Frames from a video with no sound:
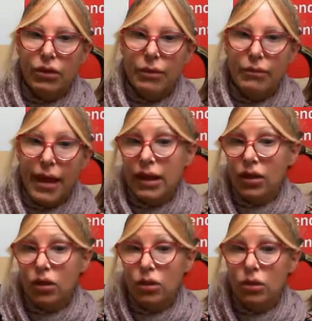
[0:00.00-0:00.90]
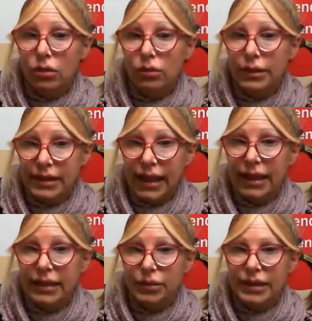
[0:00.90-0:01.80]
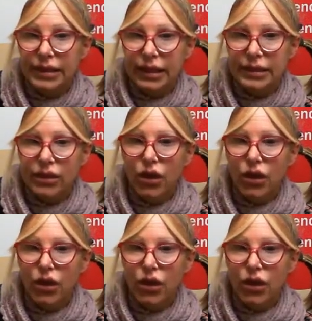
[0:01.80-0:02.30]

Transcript: grammatical mistakes persist.